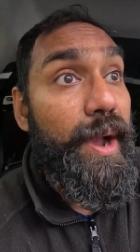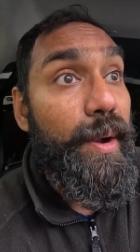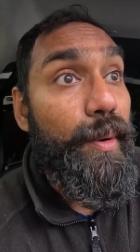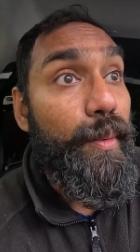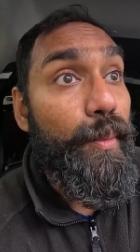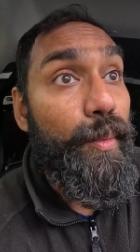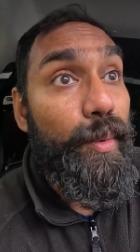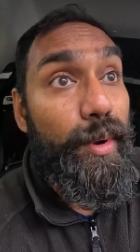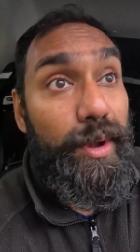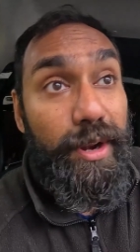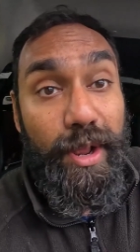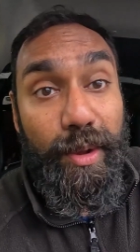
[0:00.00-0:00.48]

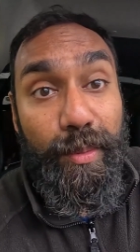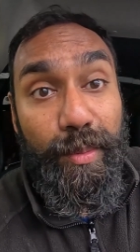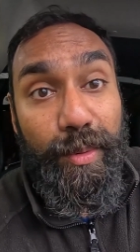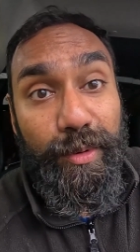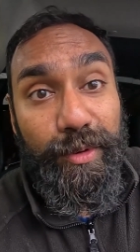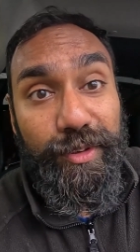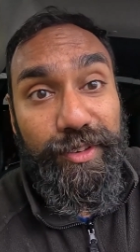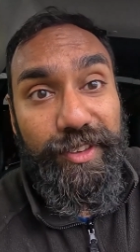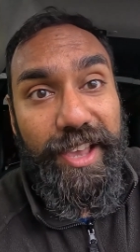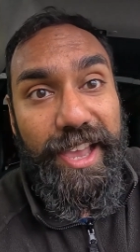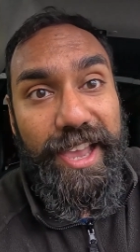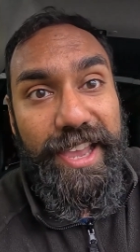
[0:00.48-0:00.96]
What I
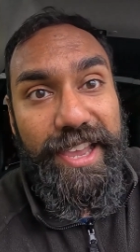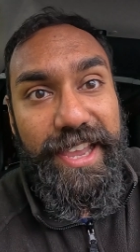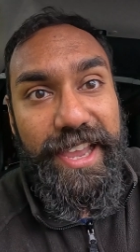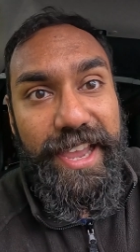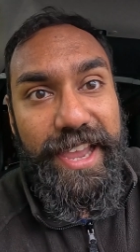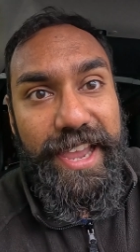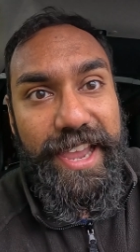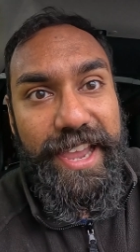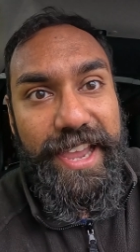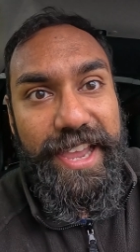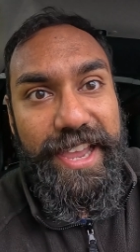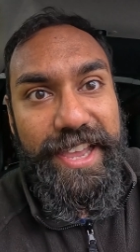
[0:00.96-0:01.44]
will say
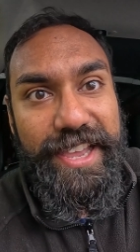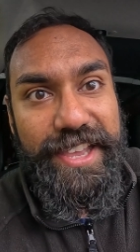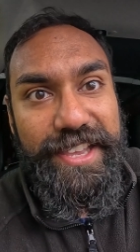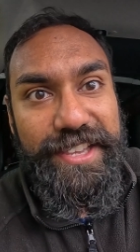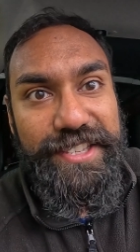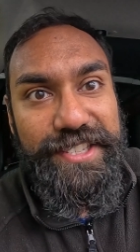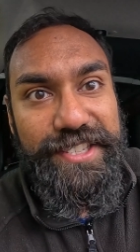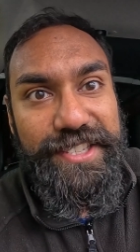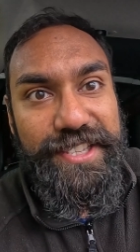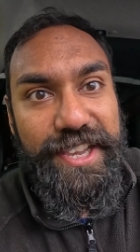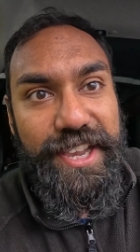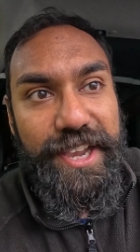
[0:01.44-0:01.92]

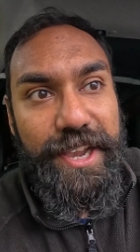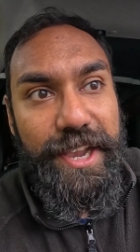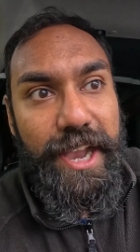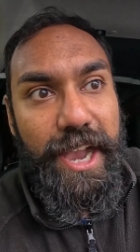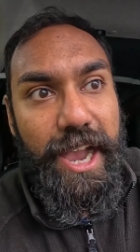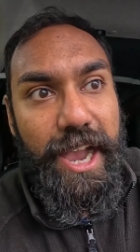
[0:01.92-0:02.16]
is